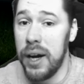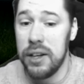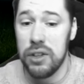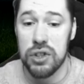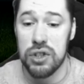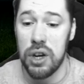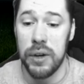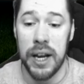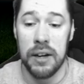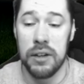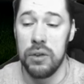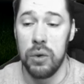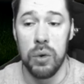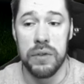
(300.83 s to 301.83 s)
you just go
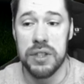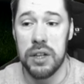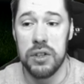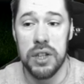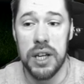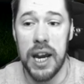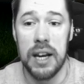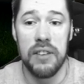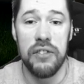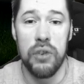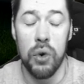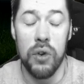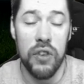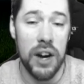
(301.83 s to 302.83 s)
down, and all of a sudden, you're gaining
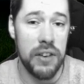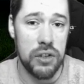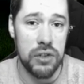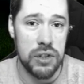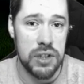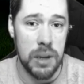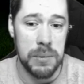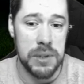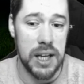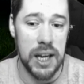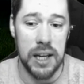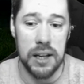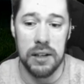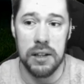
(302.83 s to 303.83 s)
400 or 500 subs a
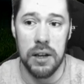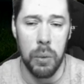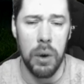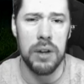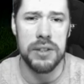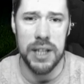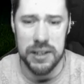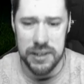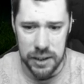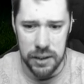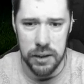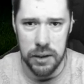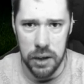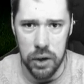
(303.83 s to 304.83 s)
day. And whilst that's
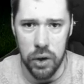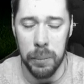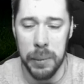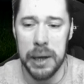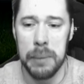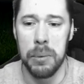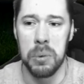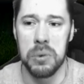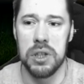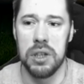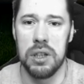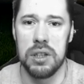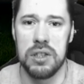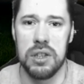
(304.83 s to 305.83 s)
still a lot of people
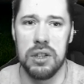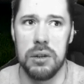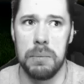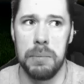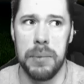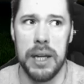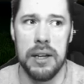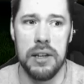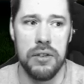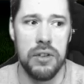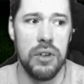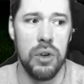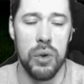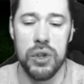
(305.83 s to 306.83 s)
to be
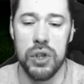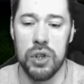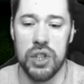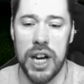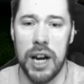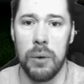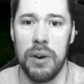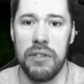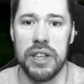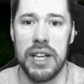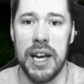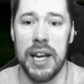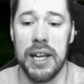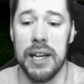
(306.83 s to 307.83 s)
new to your channel every
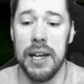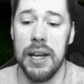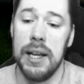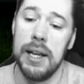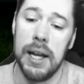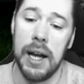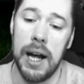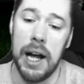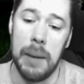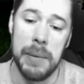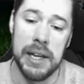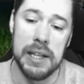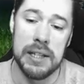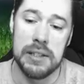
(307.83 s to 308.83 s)
day,
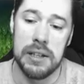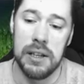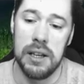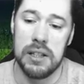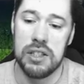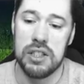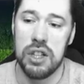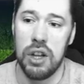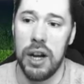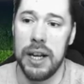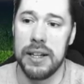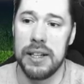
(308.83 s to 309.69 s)
it is a slightly